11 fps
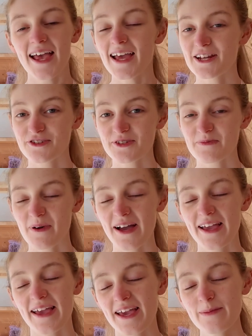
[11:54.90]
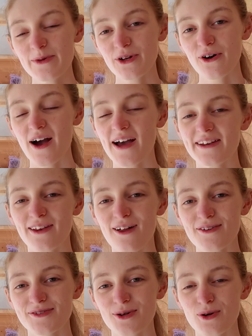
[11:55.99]
Illustrated by Himeno and
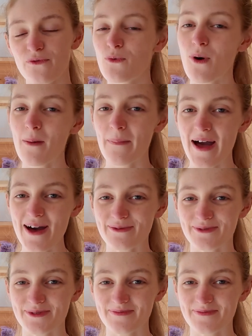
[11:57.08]
Last Soul for £1.